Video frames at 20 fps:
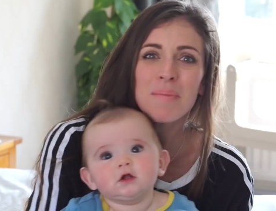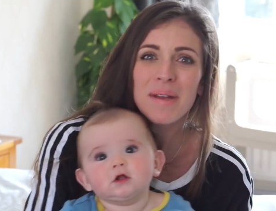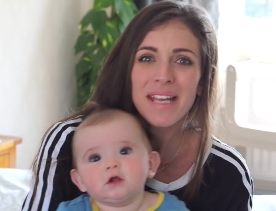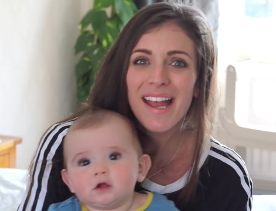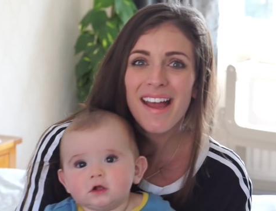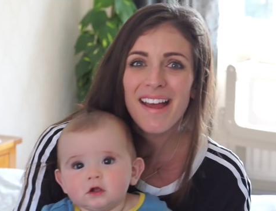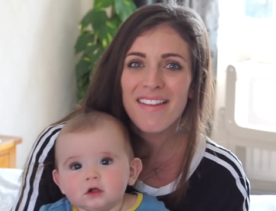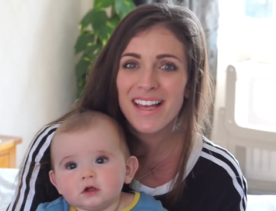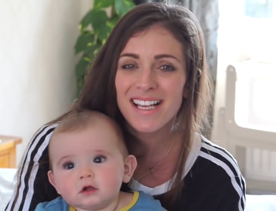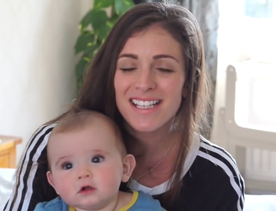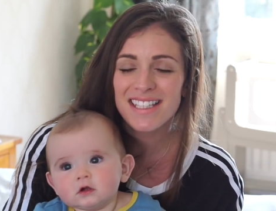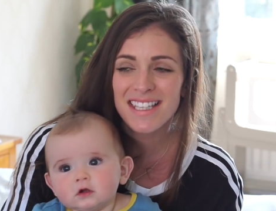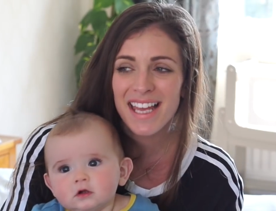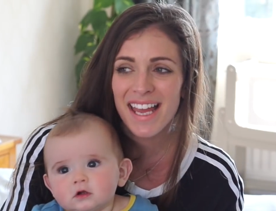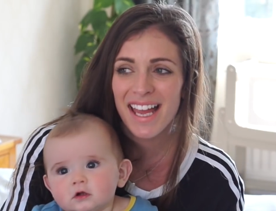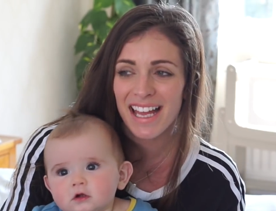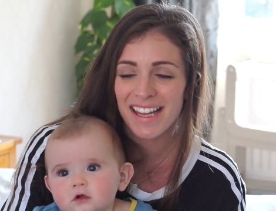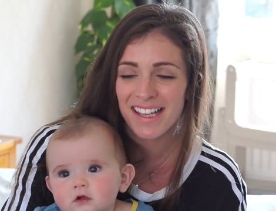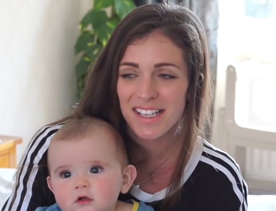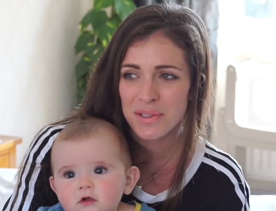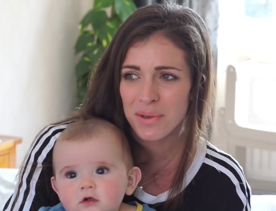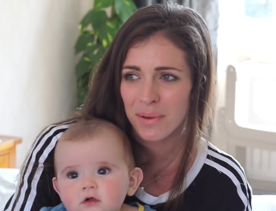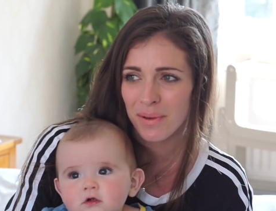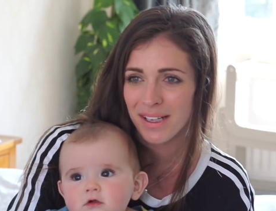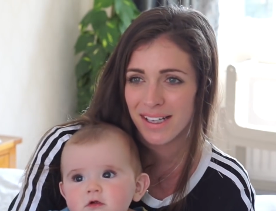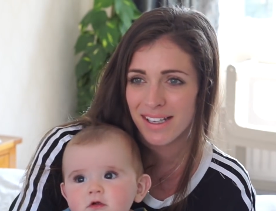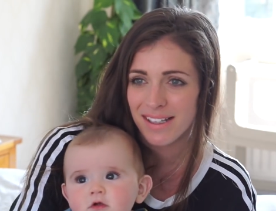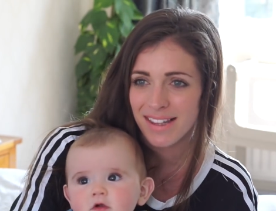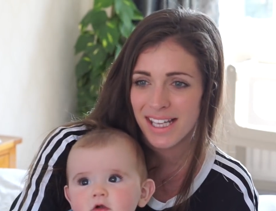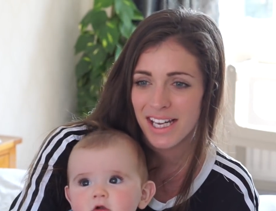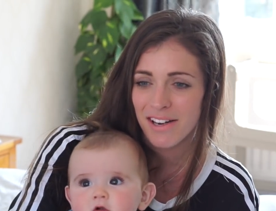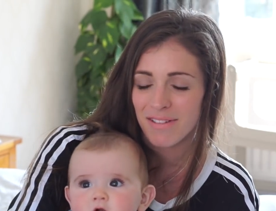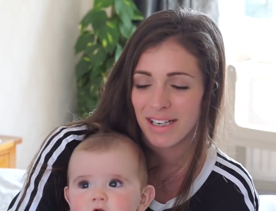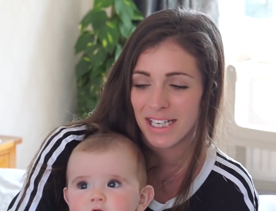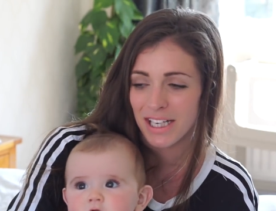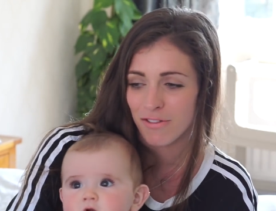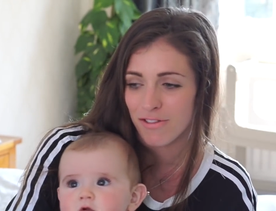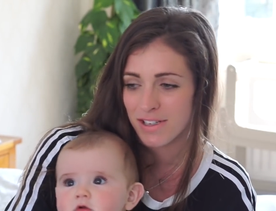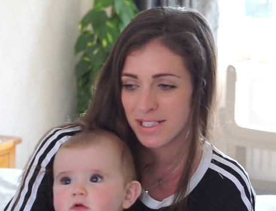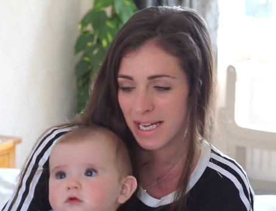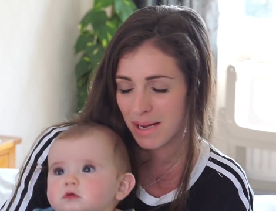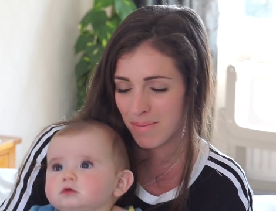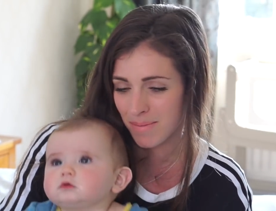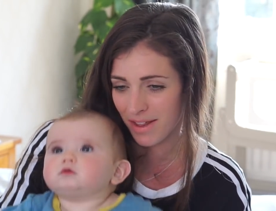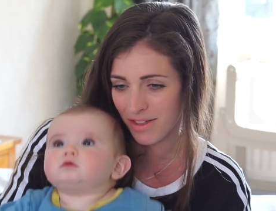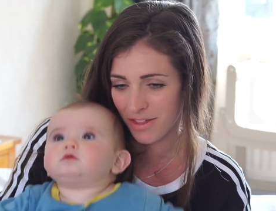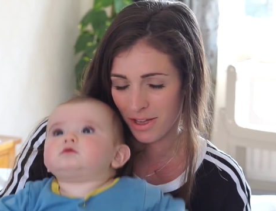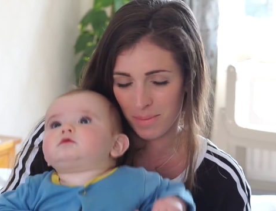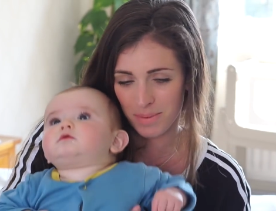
Speaker 1: But yeah, that's it. That's all I can think really for his 8-month